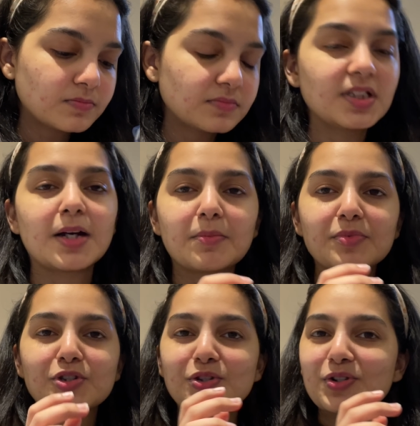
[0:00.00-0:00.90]
yeah I'm
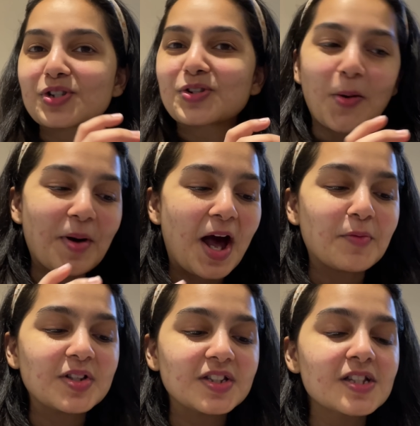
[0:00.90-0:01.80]
just gonna stop
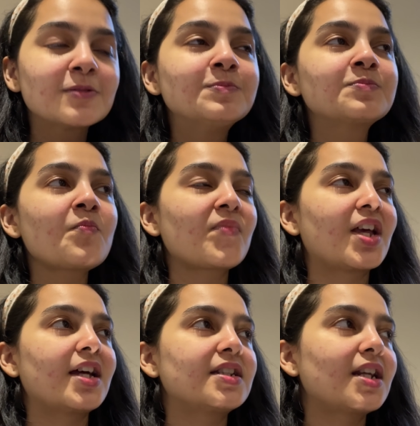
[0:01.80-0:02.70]
having this
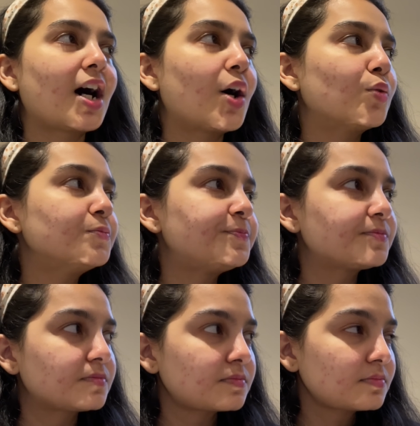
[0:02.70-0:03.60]
and now
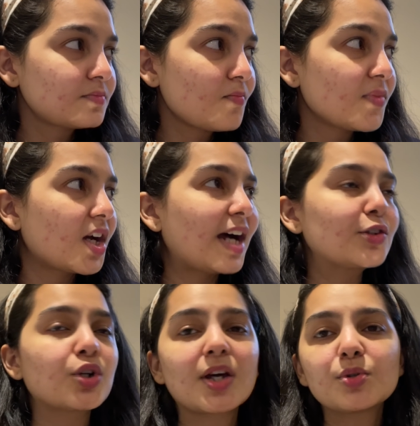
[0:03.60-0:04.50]
I
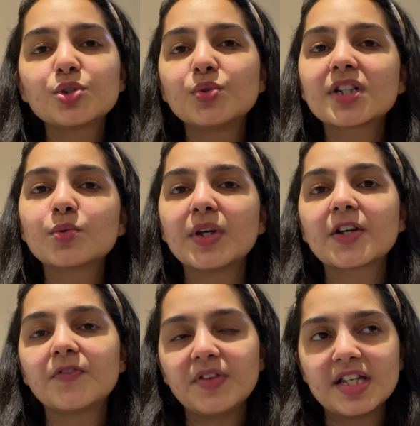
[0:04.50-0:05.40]
thought I would do a quick
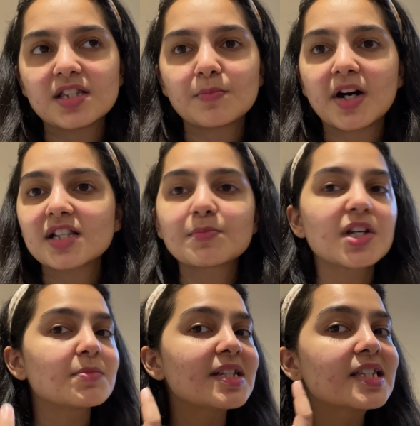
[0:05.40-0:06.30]
face mask
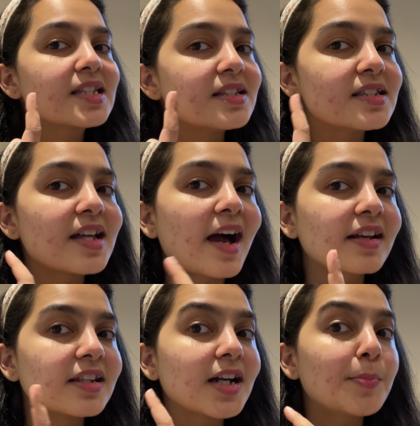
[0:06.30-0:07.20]
because my skin's
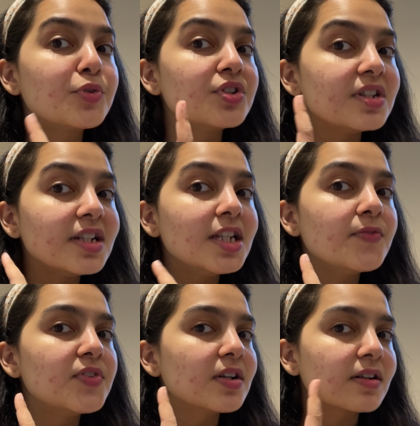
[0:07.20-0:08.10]
acting up really
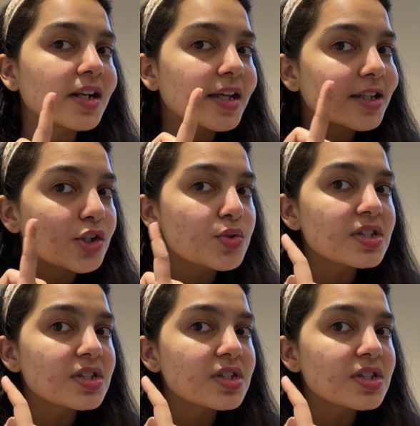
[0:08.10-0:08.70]
weird. Like, can you